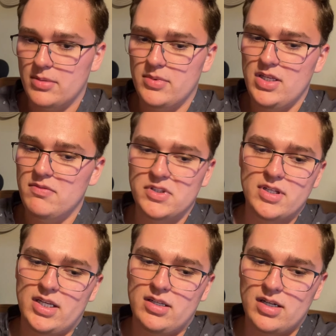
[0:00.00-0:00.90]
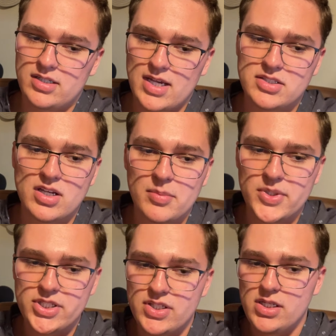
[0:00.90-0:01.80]
Even like a desktop
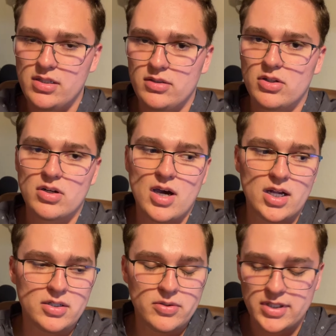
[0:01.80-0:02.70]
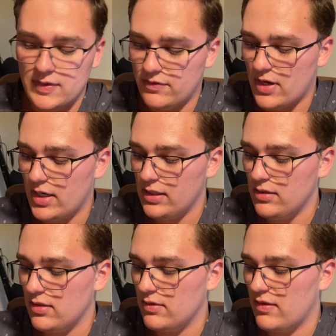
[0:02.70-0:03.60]
PC, you're not going to
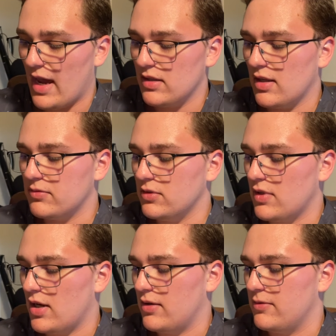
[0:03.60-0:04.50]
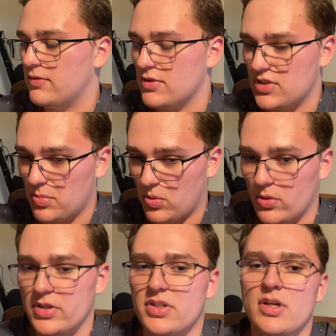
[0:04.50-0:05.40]
find that level of
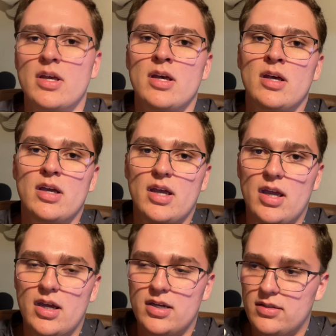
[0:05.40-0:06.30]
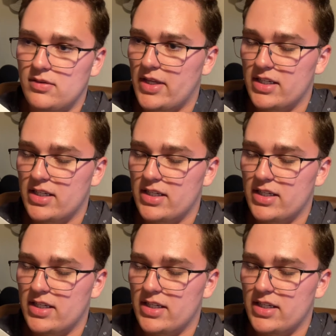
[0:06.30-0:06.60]
support and like